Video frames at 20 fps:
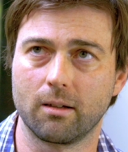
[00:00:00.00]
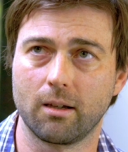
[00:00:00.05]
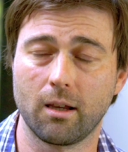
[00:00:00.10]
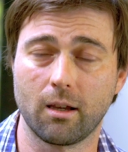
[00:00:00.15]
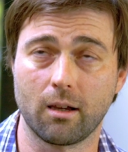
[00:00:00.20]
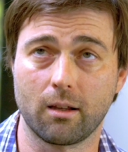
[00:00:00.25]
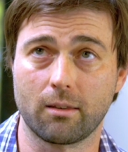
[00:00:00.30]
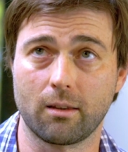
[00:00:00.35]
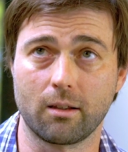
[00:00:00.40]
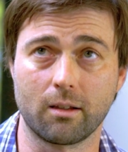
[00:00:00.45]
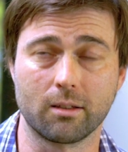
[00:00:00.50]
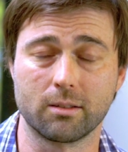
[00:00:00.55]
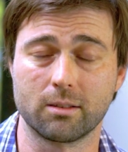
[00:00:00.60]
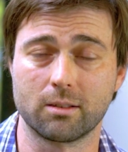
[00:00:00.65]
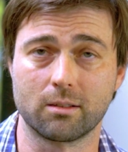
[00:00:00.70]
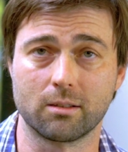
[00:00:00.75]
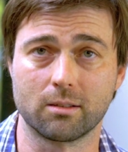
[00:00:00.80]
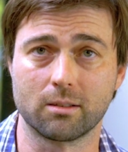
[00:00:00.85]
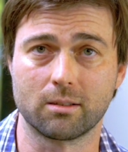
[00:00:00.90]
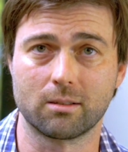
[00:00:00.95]
yeah, I think
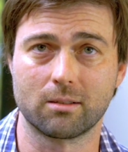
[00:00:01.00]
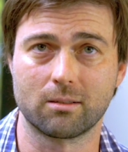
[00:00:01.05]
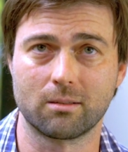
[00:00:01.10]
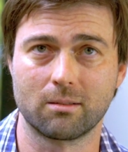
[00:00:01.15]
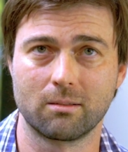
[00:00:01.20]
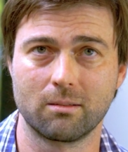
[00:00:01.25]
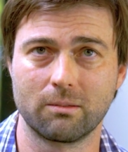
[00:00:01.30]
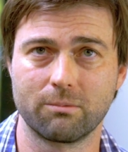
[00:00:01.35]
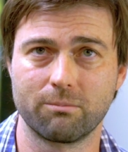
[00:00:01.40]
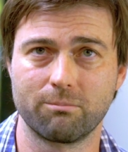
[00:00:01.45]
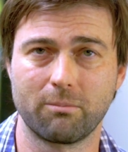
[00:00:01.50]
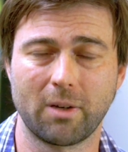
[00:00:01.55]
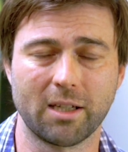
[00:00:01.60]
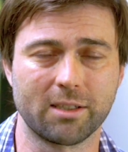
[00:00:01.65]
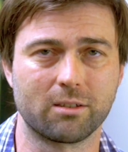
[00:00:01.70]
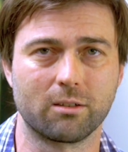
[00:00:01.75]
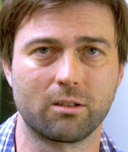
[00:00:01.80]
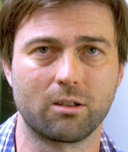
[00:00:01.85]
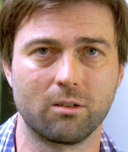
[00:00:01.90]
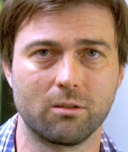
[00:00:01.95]
it's just
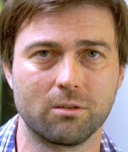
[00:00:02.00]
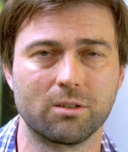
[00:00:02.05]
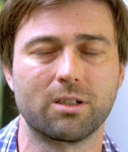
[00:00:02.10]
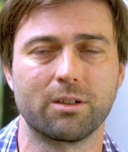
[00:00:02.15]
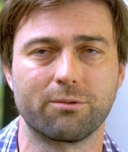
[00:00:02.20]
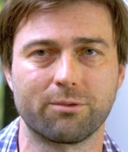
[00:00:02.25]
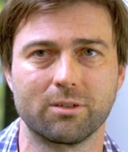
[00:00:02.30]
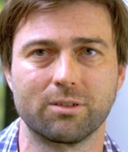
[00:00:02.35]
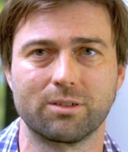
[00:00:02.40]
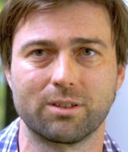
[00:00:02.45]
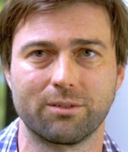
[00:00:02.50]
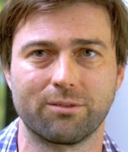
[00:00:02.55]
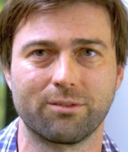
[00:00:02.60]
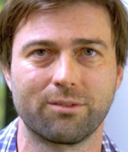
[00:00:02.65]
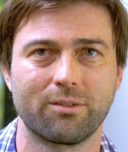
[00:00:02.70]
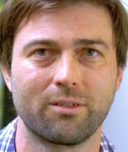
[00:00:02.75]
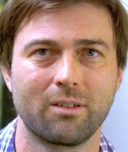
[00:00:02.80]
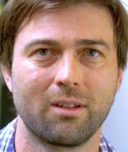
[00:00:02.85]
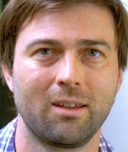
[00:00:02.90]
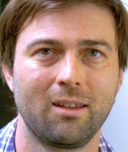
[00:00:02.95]
makes a huge difference if
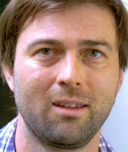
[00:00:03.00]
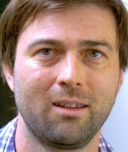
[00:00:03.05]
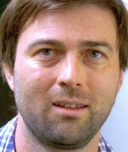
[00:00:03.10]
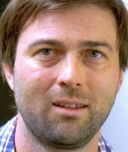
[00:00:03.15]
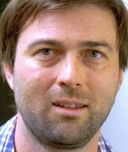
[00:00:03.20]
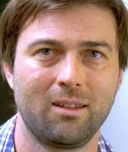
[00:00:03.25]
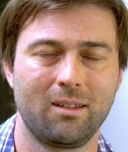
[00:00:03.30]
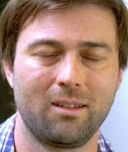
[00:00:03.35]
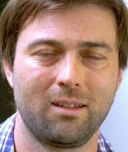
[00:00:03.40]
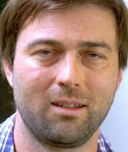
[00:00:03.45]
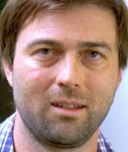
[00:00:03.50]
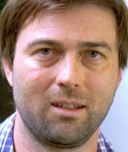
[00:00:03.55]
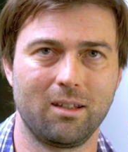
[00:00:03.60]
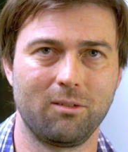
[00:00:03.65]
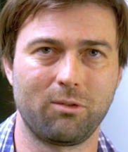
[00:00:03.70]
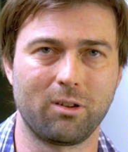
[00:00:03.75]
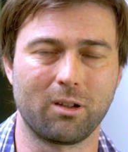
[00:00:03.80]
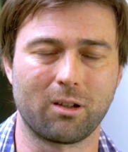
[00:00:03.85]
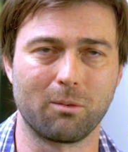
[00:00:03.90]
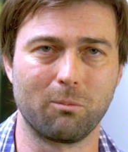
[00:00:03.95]

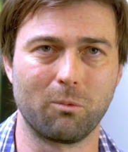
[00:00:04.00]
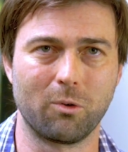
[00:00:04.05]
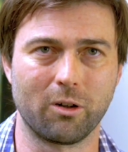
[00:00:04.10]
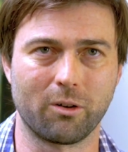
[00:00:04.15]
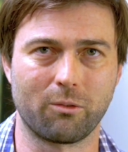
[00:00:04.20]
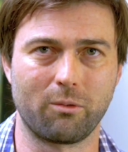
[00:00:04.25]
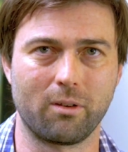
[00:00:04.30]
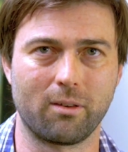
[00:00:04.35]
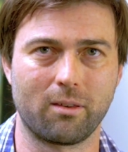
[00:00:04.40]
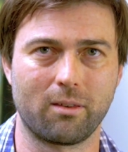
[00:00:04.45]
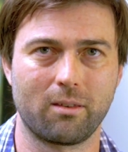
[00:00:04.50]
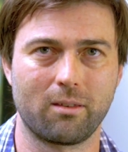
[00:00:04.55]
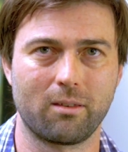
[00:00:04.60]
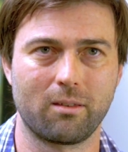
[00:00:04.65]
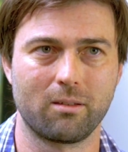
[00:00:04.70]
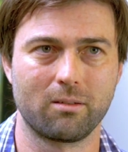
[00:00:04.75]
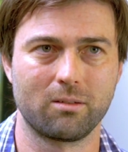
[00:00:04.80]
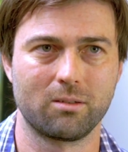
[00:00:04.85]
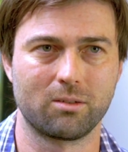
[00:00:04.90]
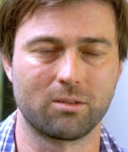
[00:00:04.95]
you can work with
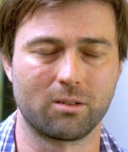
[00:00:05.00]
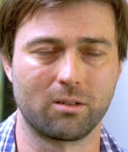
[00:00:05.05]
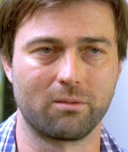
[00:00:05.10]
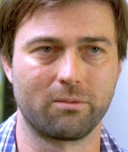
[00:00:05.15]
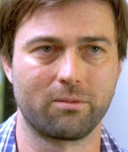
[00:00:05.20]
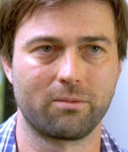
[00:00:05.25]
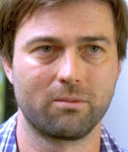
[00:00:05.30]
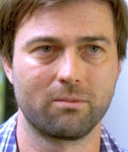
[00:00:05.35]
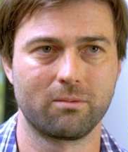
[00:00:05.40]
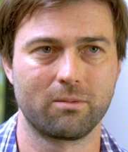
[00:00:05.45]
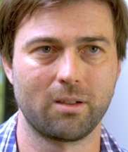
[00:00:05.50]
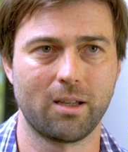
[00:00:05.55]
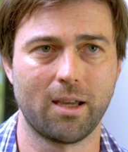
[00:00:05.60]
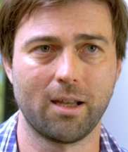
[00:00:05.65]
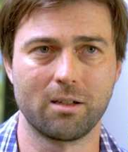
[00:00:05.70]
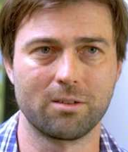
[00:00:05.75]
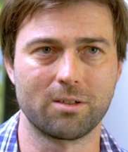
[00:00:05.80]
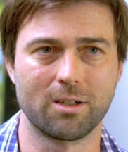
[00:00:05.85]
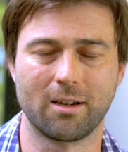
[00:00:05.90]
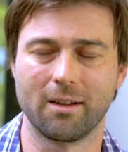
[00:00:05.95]
sort of
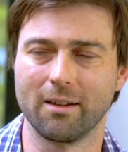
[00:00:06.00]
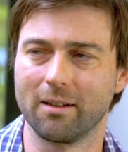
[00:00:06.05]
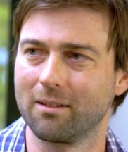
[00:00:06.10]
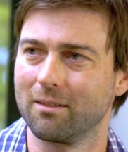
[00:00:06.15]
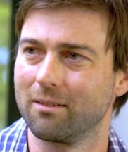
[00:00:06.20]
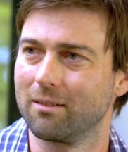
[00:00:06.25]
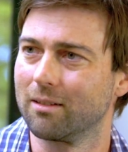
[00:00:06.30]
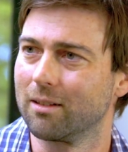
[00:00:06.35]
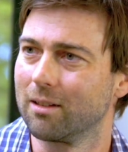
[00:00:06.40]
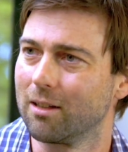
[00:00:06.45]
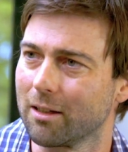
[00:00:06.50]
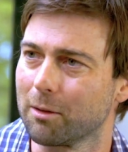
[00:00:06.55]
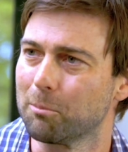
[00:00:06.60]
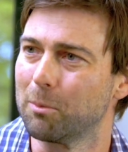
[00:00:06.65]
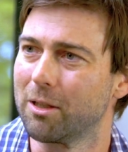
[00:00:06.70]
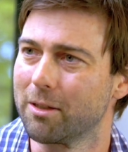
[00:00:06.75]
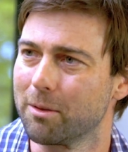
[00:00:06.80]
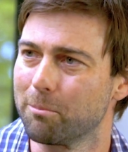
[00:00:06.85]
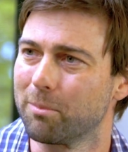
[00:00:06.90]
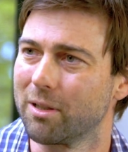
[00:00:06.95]
energetic,
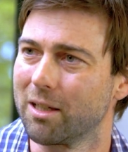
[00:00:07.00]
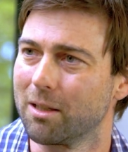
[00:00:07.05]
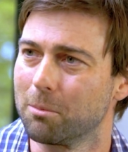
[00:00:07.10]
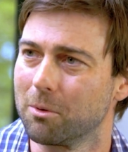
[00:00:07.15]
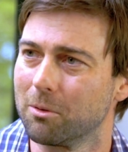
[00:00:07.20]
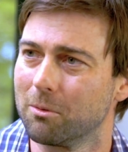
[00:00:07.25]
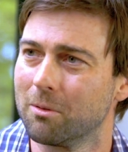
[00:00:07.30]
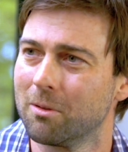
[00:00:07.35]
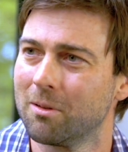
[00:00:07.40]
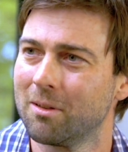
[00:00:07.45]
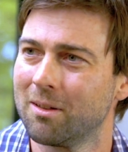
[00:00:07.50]
like-minded people.